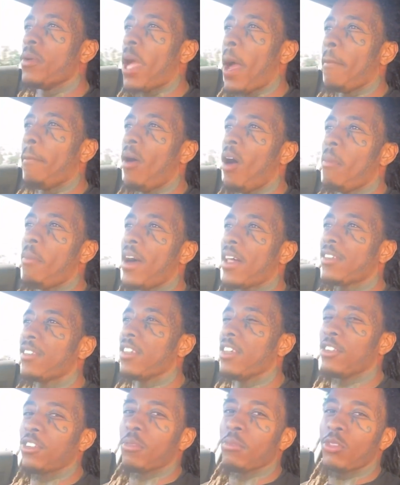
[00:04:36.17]
I bought my
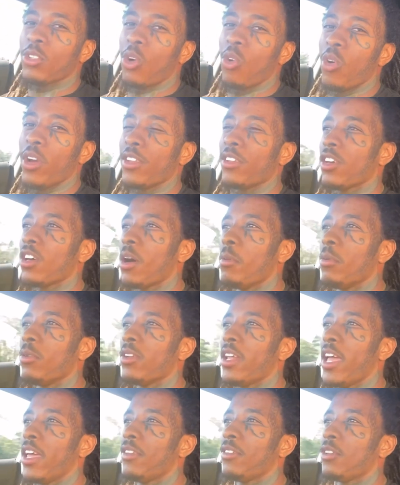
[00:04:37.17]
son some toys a couple
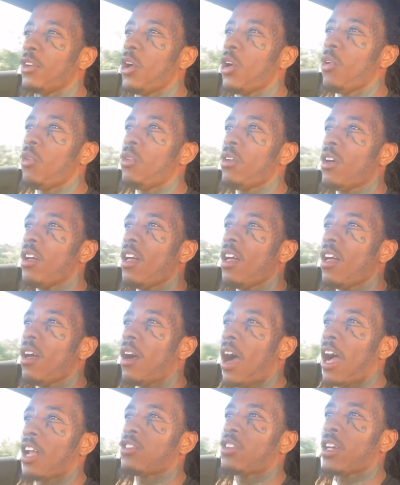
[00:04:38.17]
days ago.
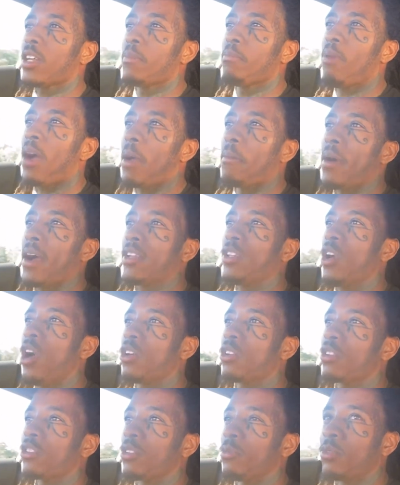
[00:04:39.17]
I tried to buy my
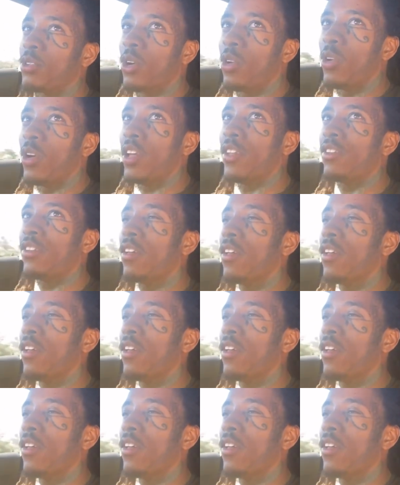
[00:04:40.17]
daughter some toys.